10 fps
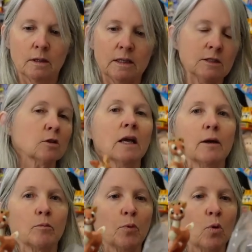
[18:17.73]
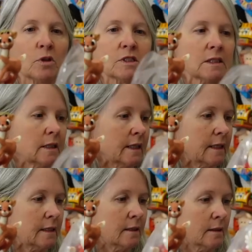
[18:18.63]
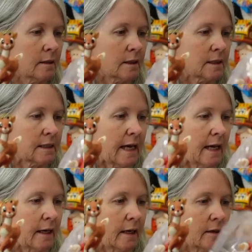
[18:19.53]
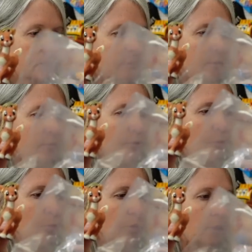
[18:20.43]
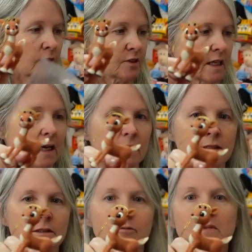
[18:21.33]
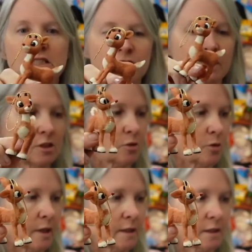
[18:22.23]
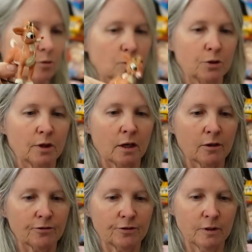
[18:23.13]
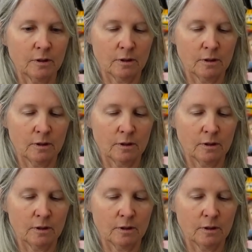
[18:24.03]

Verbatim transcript: these are like porcelain. The Santa from Rudolph's Island of Misfit Toys and Rudolph.